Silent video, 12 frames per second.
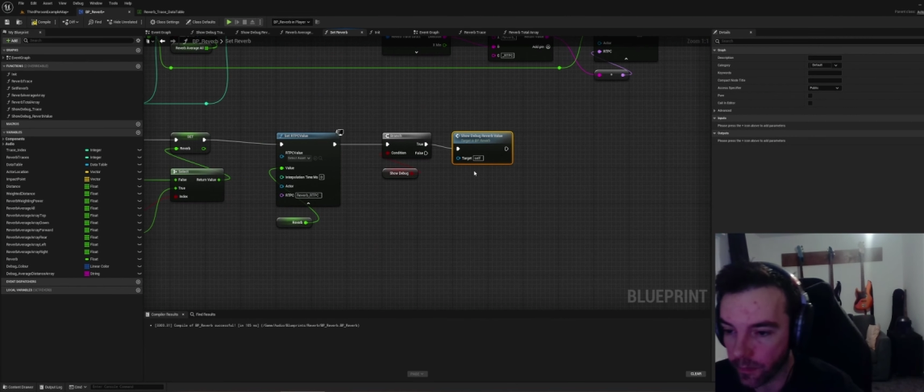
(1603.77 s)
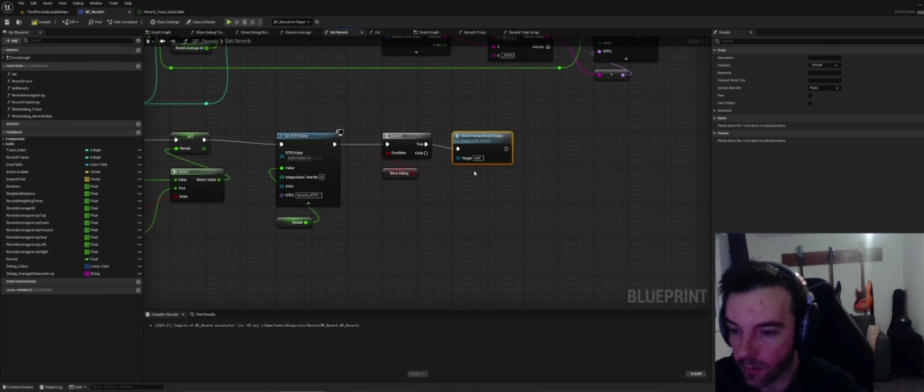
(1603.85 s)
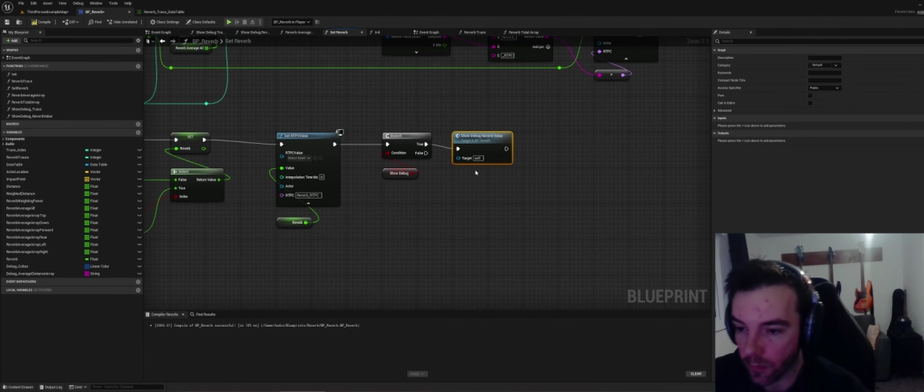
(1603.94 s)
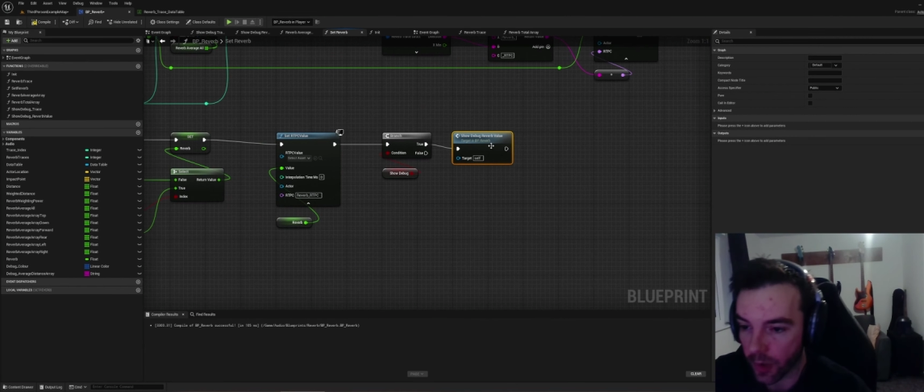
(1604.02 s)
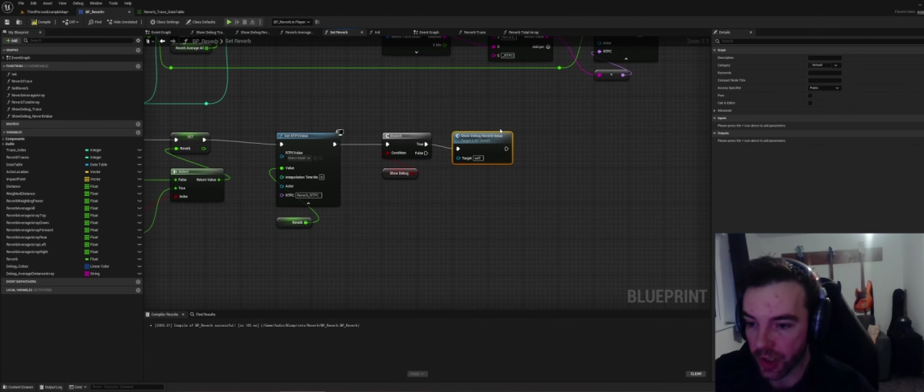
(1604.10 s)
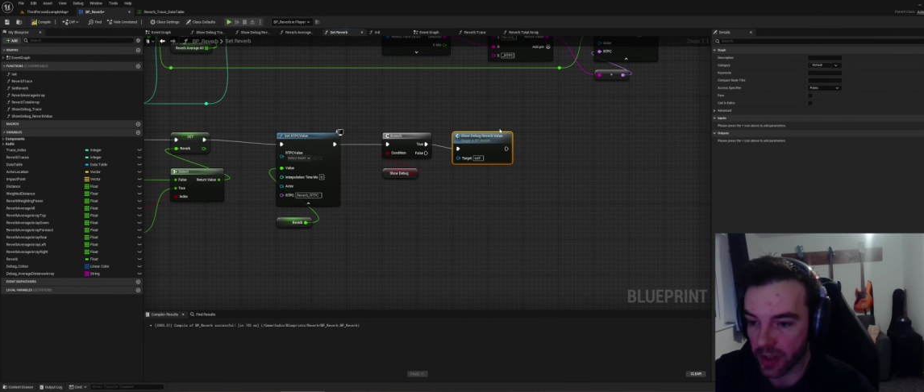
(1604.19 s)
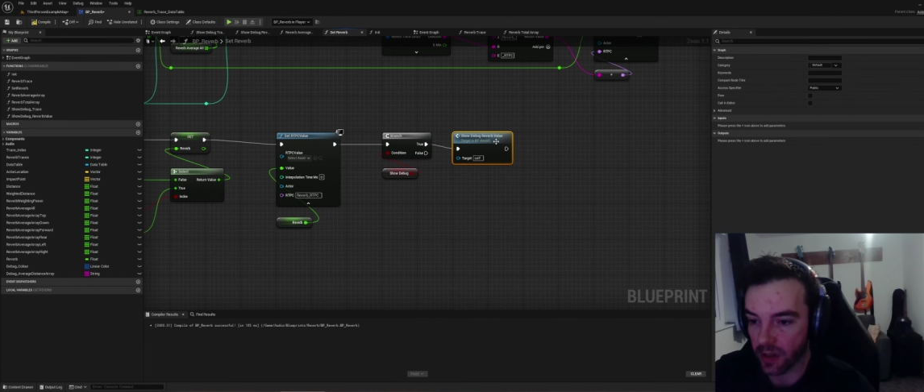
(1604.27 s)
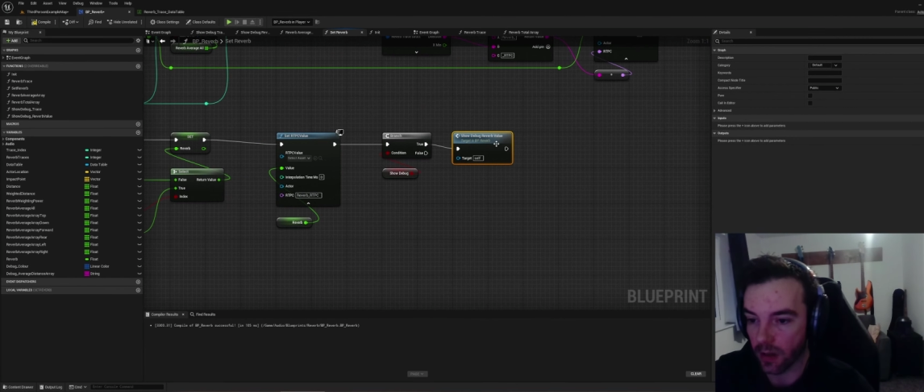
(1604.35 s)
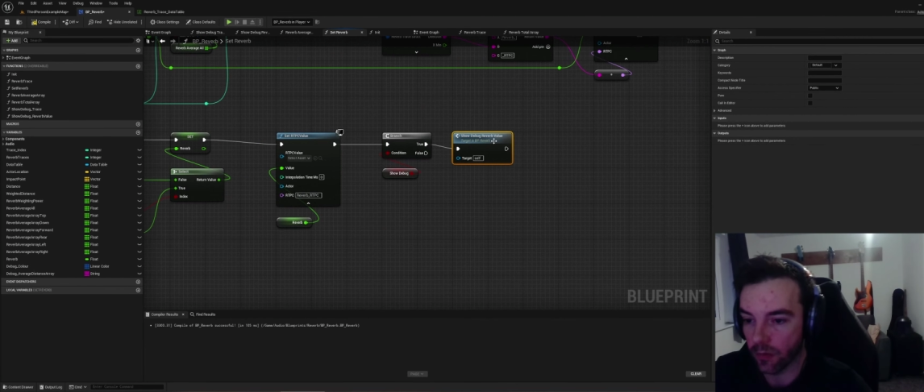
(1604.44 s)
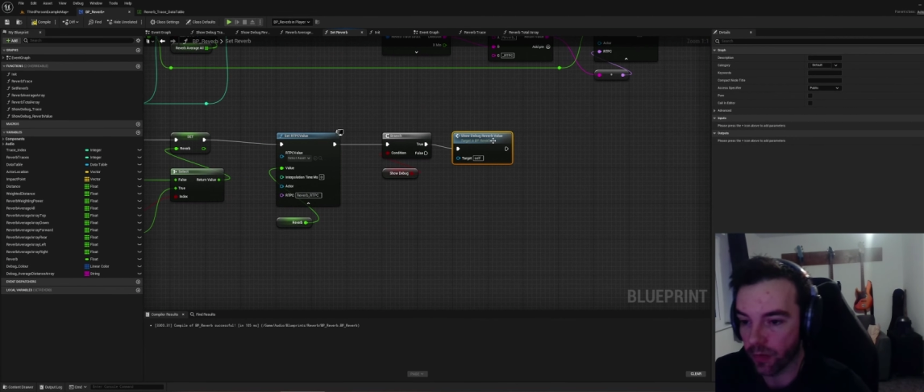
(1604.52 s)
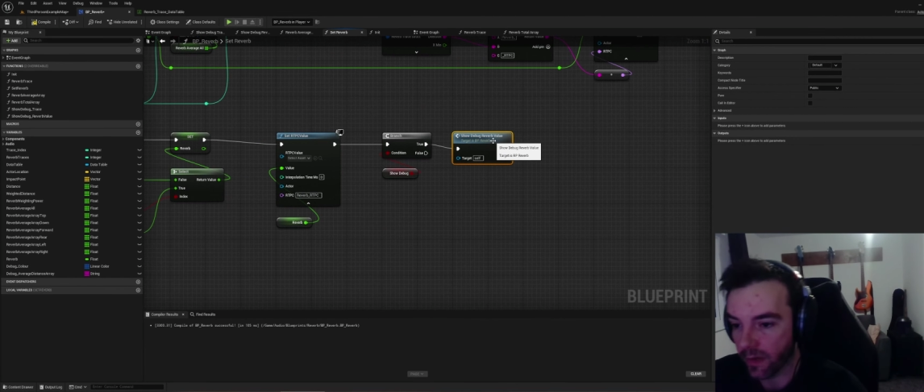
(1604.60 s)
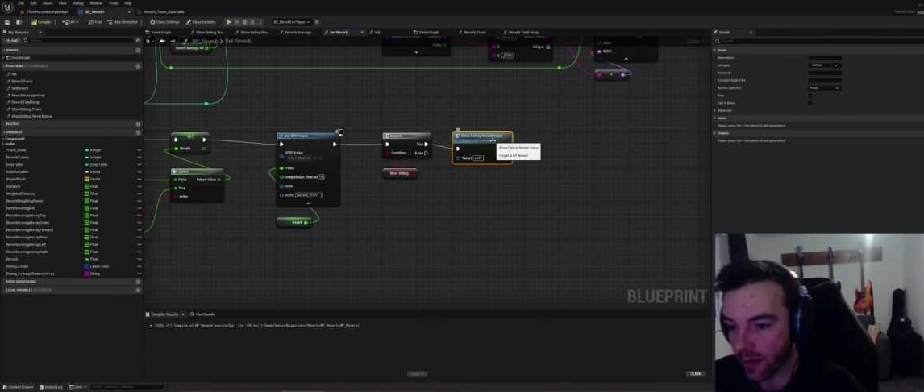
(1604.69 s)
which is
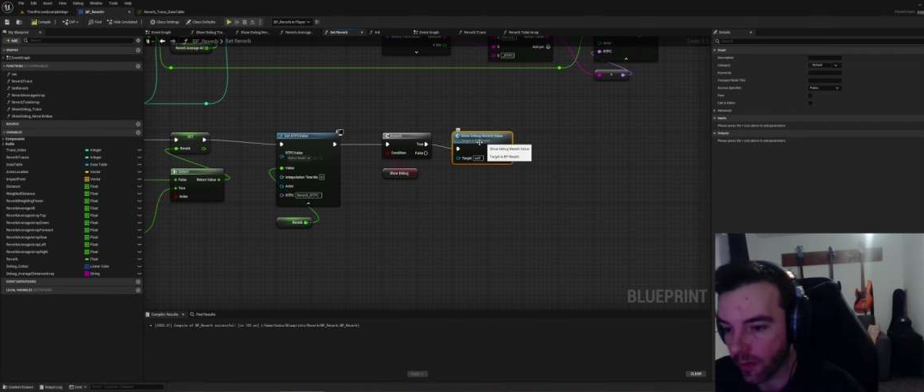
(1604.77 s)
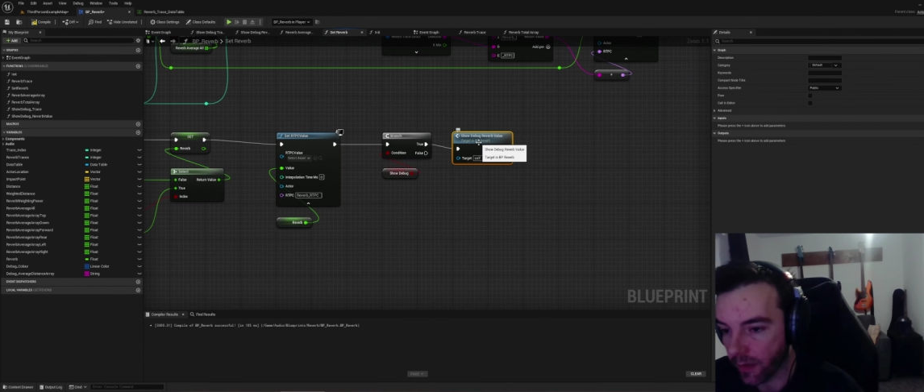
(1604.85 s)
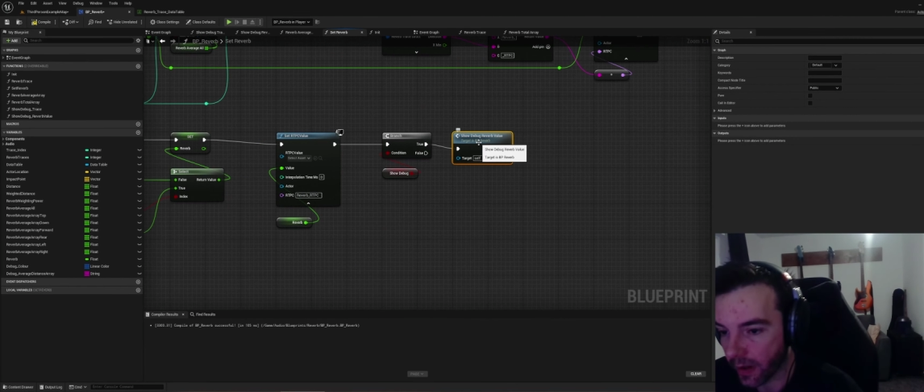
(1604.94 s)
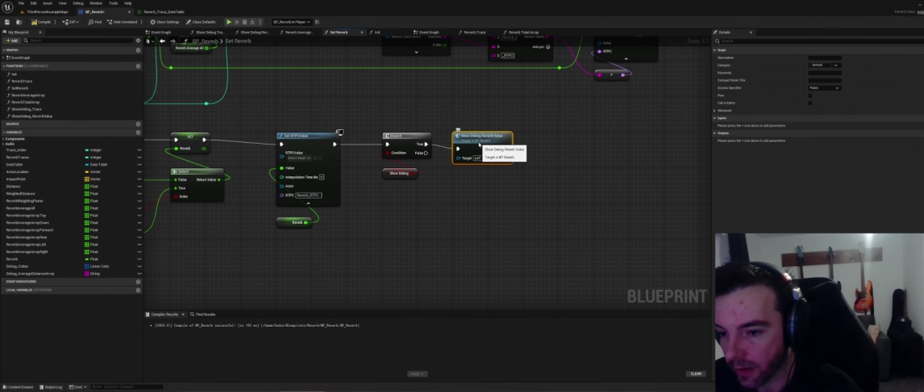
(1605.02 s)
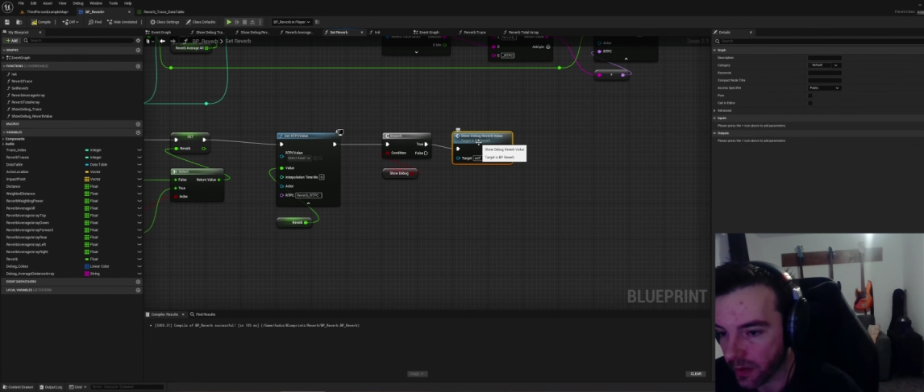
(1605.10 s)
our reverb value.